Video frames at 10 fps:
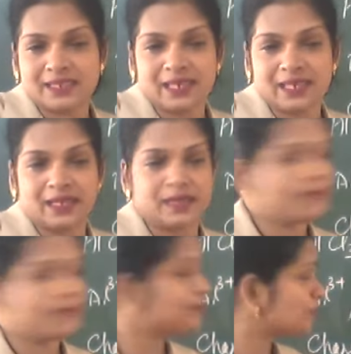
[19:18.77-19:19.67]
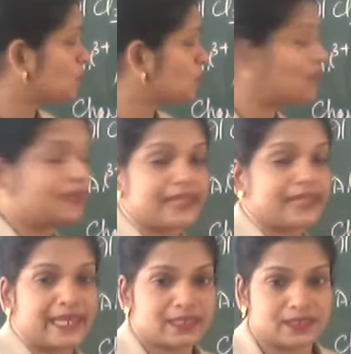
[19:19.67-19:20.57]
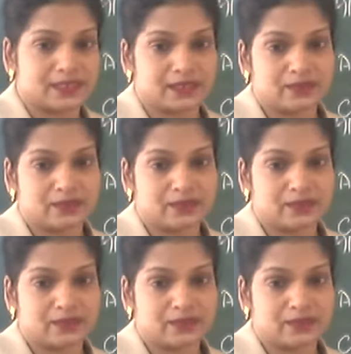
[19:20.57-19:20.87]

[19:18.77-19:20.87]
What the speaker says: the covalent character?